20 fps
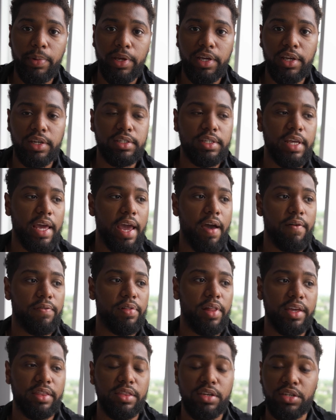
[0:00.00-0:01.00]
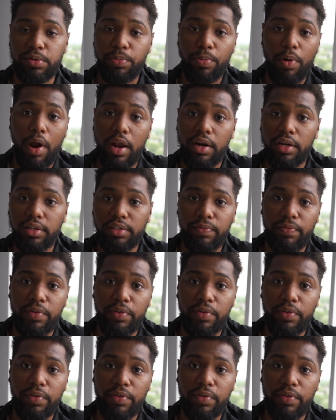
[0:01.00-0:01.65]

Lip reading: because they have like this product